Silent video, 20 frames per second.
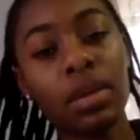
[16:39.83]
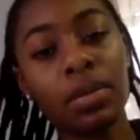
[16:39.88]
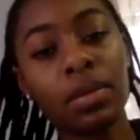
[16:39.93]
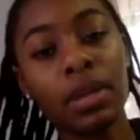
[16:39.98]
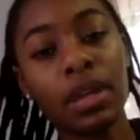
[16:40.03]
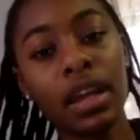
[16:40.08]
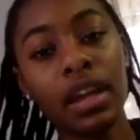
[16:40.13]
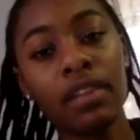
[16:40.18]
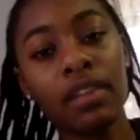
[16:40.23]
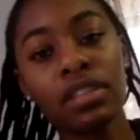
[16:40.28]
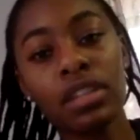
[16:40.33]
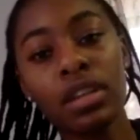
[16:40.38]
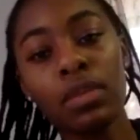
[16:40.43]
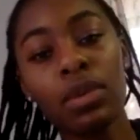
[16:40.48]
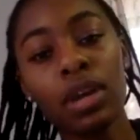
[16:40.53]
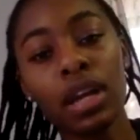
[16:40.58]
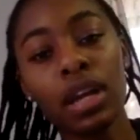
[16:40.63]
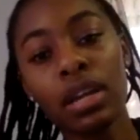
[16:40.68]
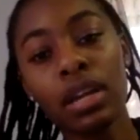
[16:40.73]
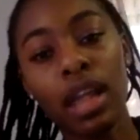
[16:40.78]
Like if
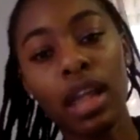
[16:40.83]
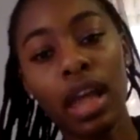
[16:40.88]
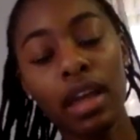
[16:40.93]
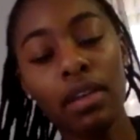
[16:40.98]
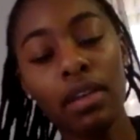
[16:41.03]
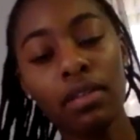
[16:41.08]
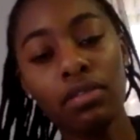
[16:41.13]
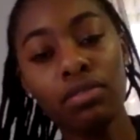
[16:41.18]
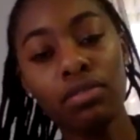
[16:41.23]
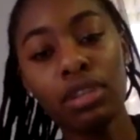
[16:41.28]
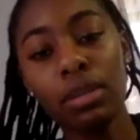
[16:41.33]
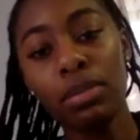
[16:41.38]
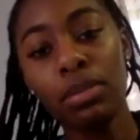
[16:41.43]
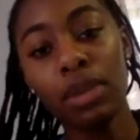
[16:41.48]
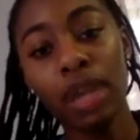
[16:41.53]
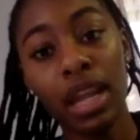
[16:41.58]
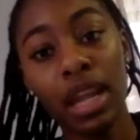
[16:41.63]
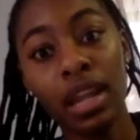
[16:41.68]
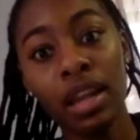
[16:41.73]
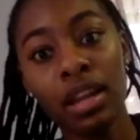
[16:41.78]
someone could like
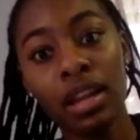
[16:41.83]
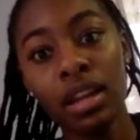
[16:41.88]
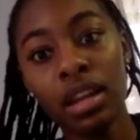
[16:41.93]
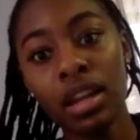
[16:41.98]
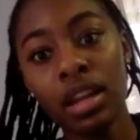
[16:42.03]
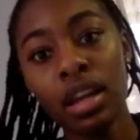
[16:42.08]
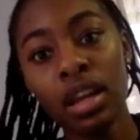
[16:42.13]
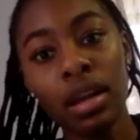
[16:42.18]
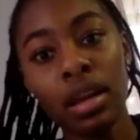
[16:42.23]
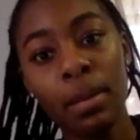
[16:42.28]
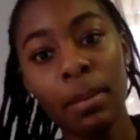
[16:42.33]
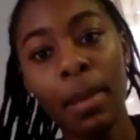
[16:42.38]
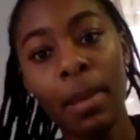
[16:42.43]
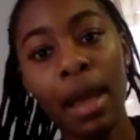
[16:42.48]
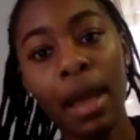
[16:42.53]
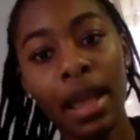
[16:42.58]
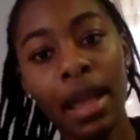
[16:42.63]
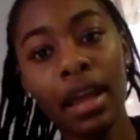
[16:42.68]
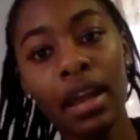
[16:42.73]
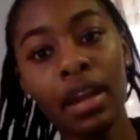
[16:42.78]
rebraid my
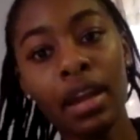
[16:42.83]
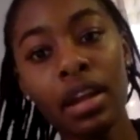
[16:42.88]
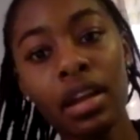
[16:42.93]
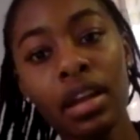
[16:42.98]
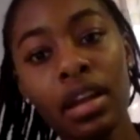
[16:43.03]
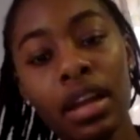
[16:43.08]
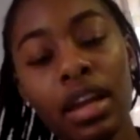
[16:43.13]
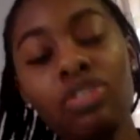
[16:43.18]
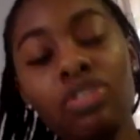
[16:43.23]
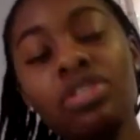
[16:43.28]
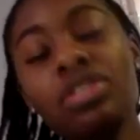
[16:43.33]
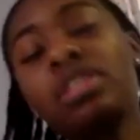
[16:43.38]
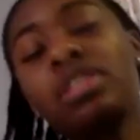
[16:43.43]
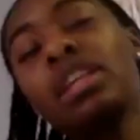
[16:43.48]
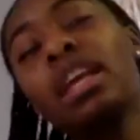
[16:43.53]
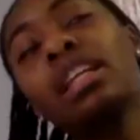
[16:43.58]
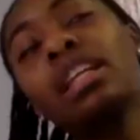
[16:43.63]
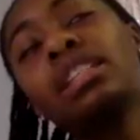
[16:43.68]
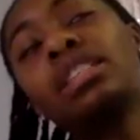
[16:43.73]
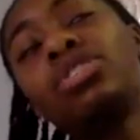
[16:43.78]
hair,
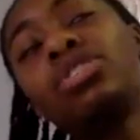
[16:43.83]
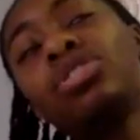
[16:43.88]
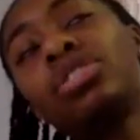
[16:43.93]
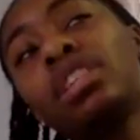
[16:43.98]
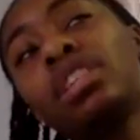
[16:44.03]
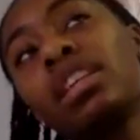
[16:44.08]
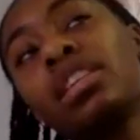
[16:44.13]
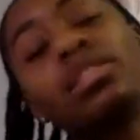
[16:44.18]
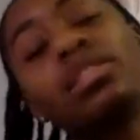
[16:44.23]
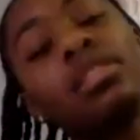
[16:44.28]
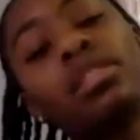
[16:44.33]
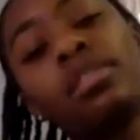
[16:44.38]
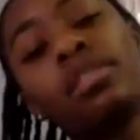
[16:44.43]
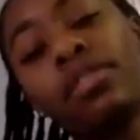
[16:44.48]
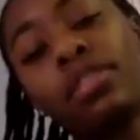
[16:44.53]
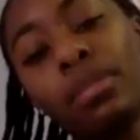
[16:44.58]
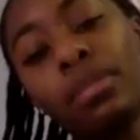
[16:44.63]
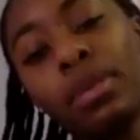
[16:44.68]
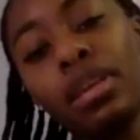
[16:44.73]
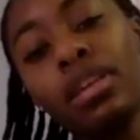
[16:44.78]
it's just easier for
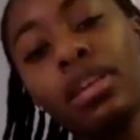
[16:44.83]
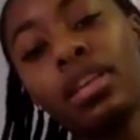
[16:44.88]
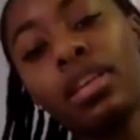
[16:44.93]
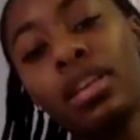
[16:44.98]
me